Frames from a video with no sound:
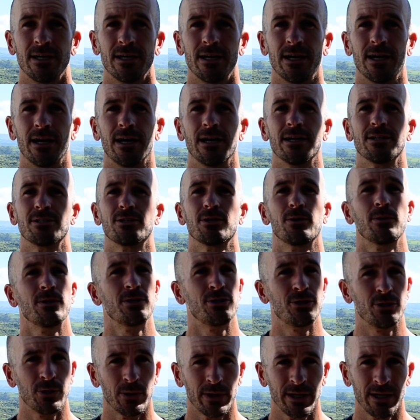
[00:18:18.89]
So
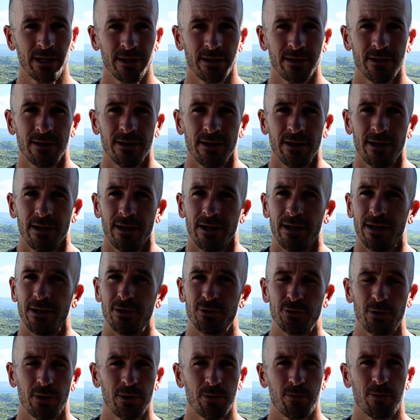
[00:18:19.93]
enjoy it.
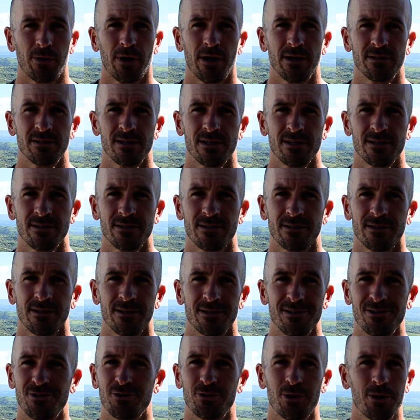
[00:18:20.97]
Enjoy the process.
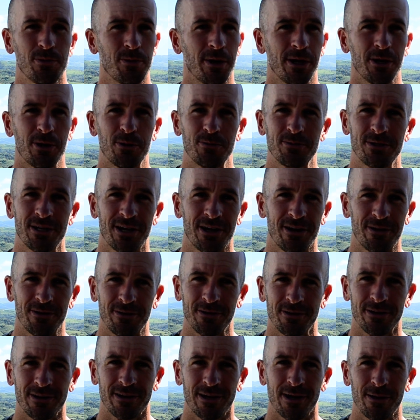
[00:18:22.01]
Enjoy my hometown.
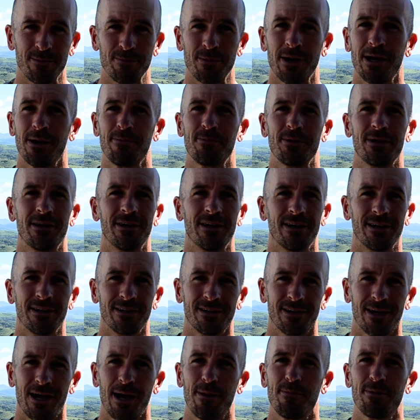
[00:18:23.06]
I'm happy to
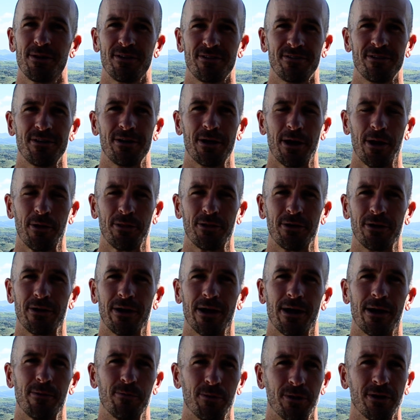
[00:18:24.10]
see you out there.
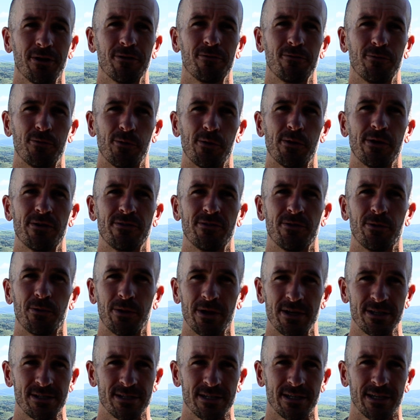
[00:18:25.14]
I'm looking forward to
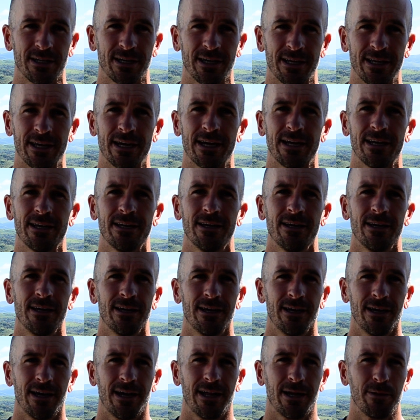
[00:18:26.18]
racing again,
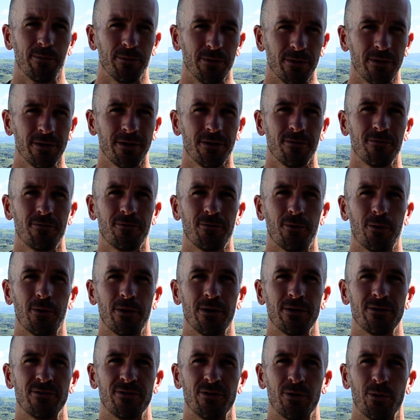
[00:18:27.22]
and I'm looking
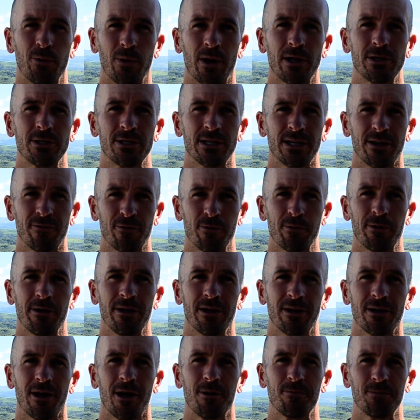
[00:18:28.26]
forward to watching everybody
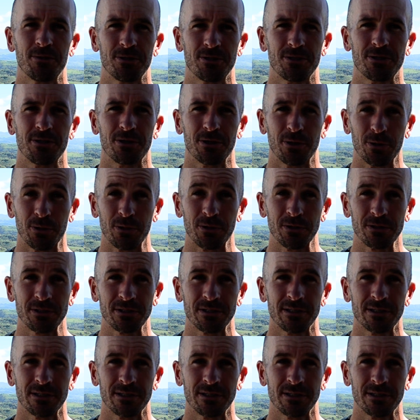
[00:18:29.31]
accomplish their goals.